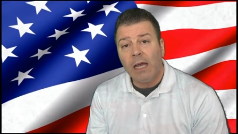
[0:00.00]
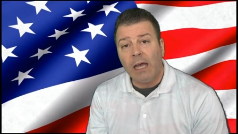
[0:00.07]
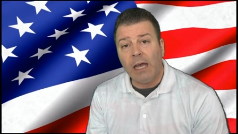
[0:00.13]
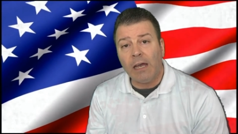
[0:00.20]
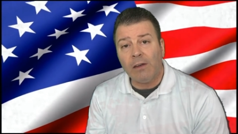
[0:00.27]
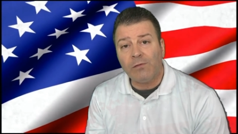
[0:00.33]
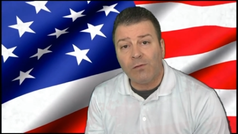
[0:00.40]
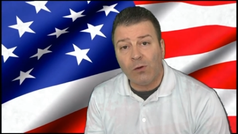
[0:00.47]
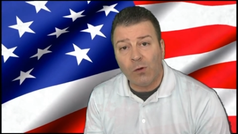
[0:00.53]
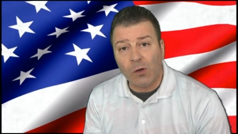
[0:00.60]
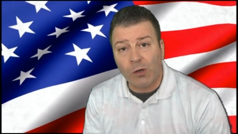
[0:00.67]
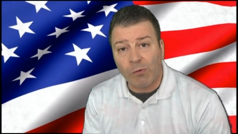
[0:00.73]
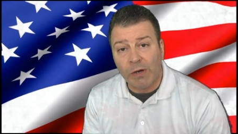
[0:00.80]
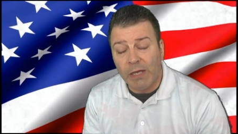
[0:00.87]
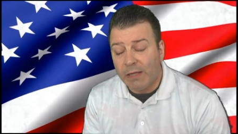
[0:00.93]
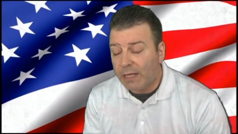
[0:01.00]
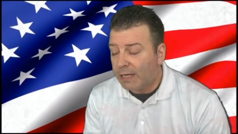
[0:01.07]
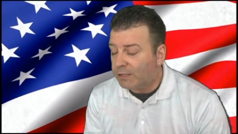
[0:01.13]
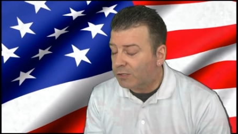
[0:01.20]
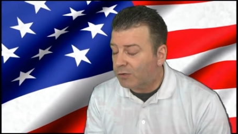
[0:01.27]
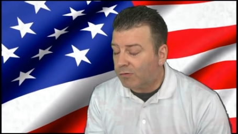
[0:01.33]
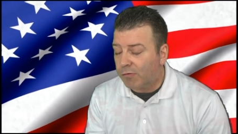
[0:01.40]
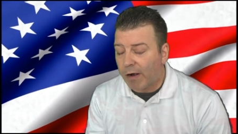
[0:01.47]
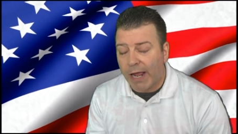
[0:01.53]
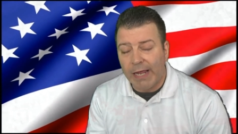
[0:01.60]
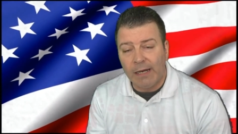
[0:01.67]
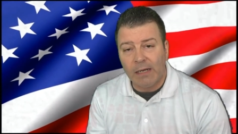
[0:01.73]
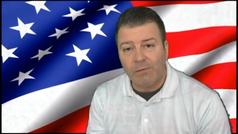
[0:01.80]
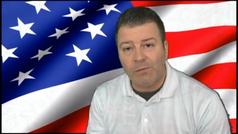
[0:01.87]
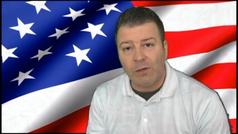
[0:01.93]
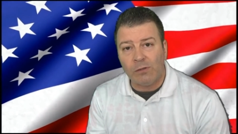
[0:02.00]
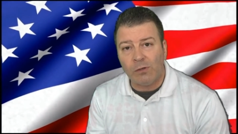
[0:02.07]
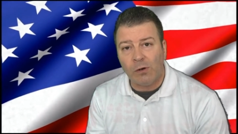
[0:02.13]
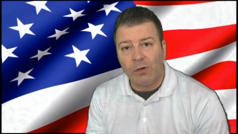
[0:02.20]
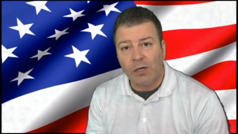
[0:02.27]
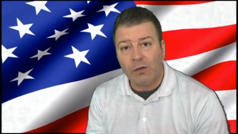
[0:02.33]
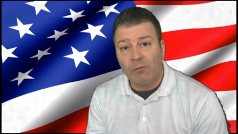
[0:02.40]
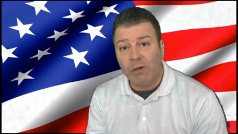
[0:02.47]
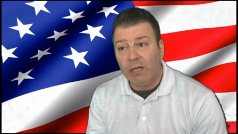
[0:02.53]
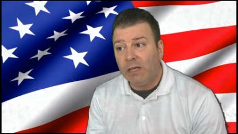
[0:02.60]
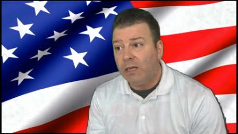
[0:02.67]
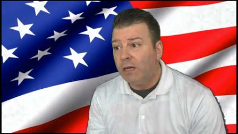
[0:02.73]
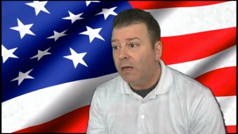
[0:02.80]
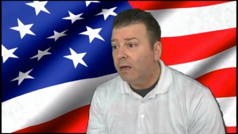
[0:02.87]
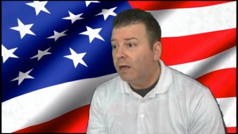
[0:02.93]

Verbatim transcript: If you agree, that's great. If you don't agree,